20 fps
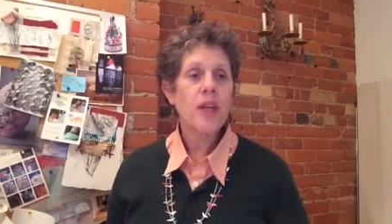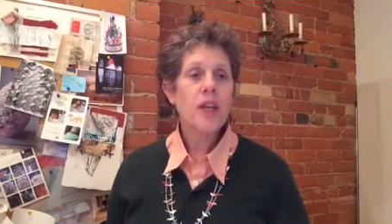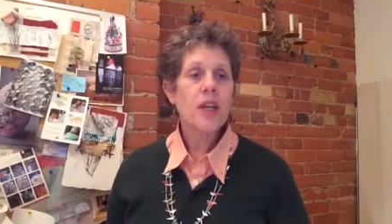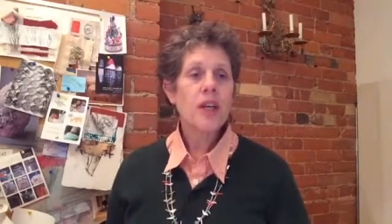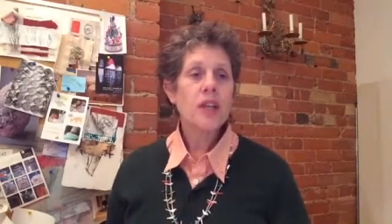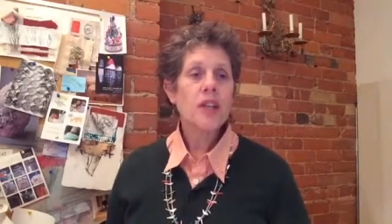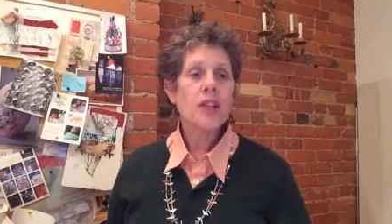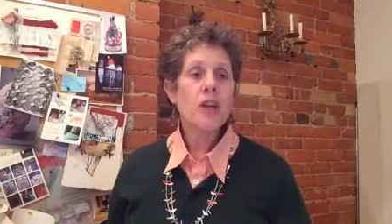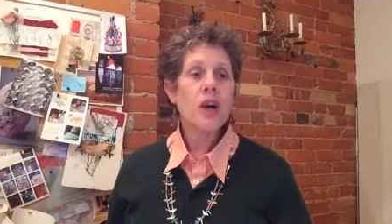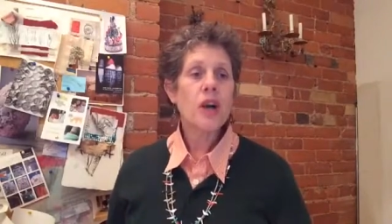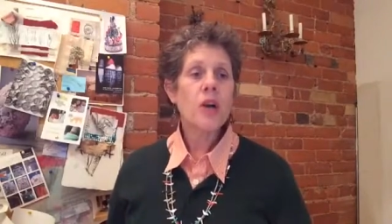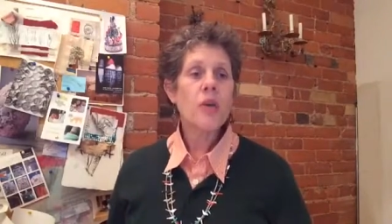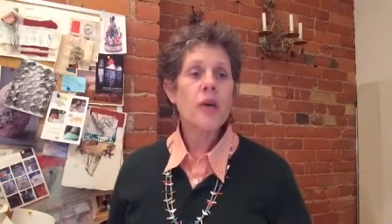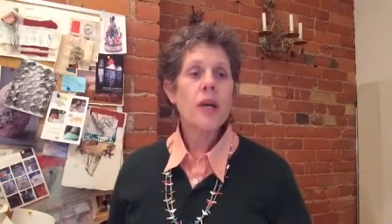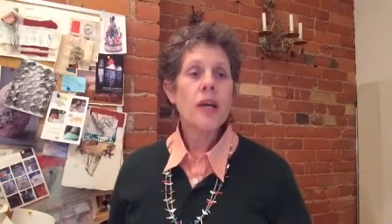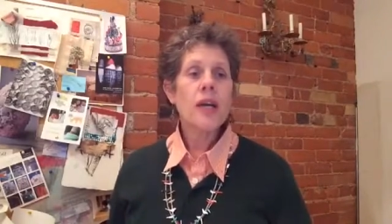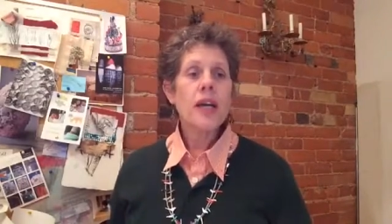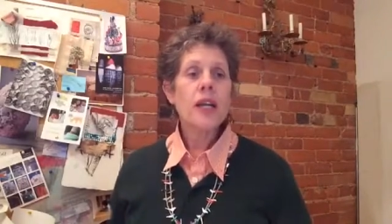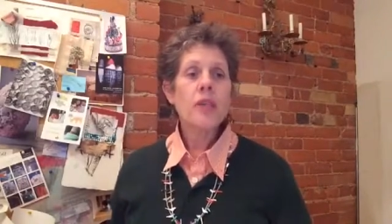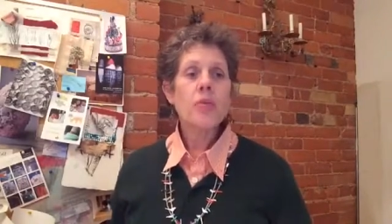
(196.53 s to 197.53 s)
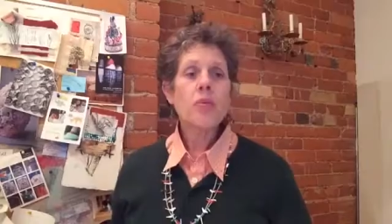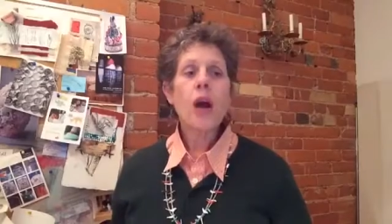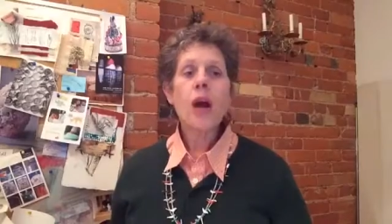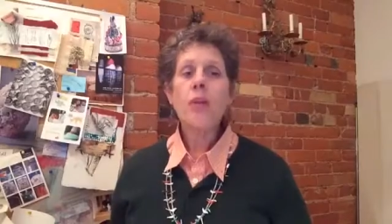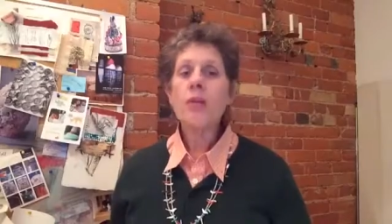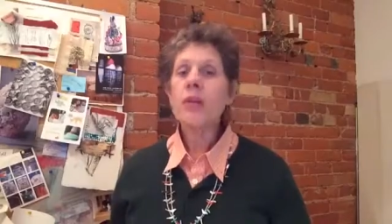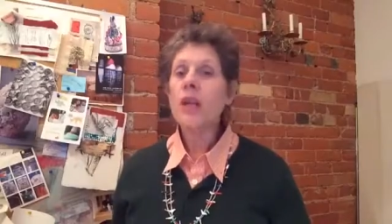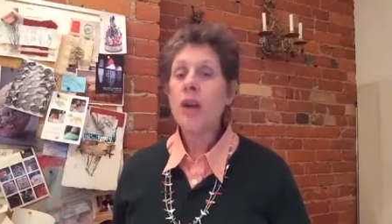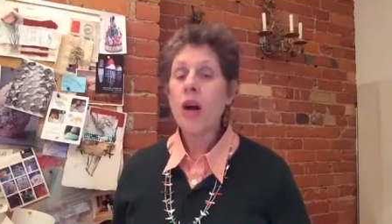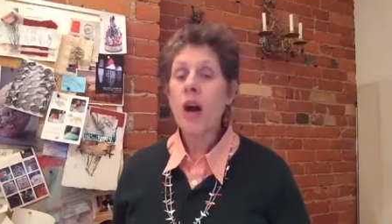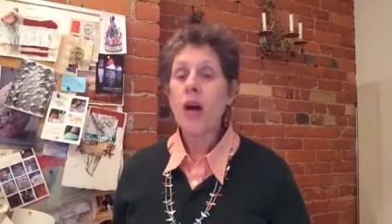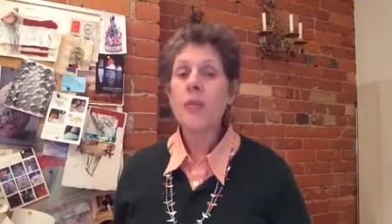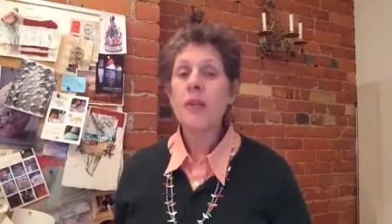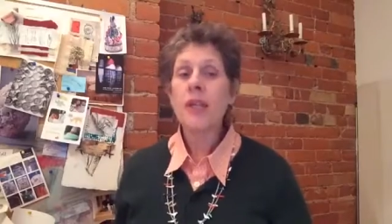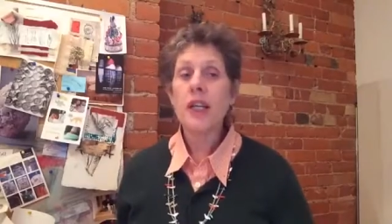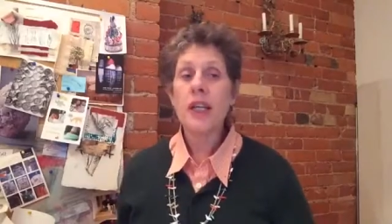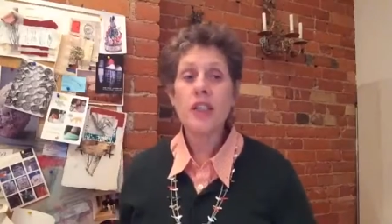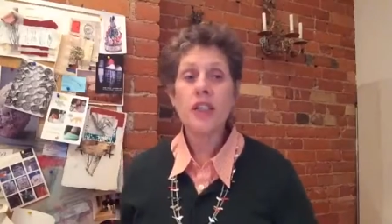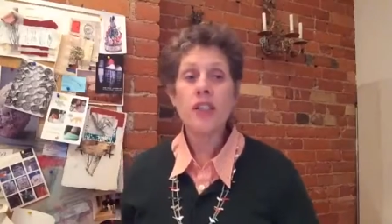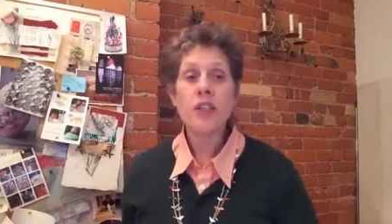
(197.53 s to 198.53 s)
So it's probably a
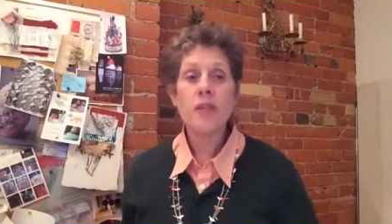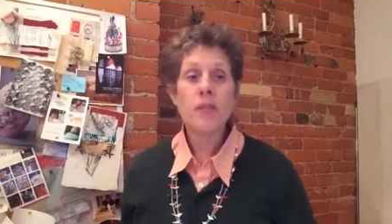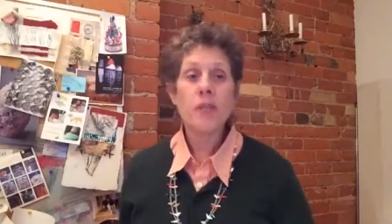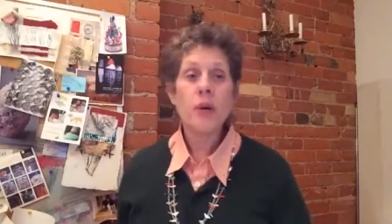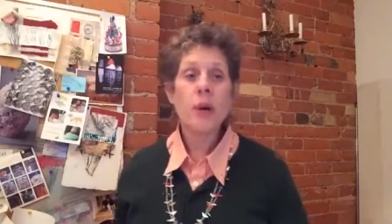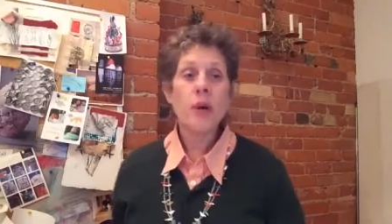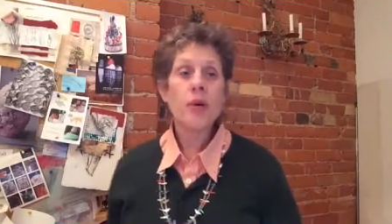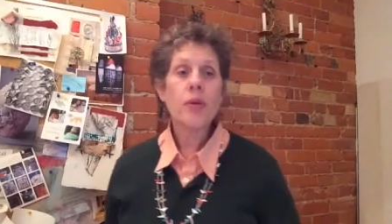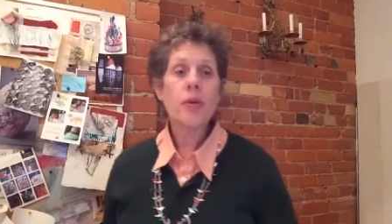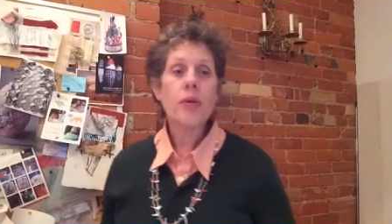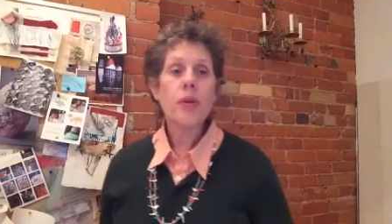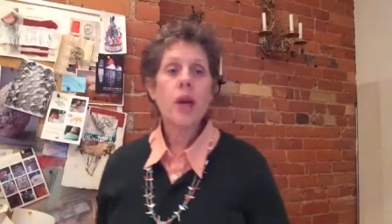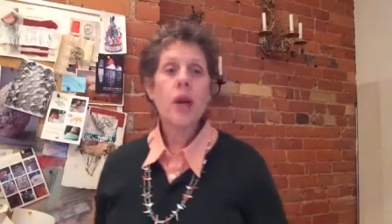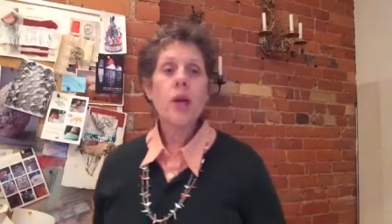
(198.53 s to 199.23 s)
combination of both,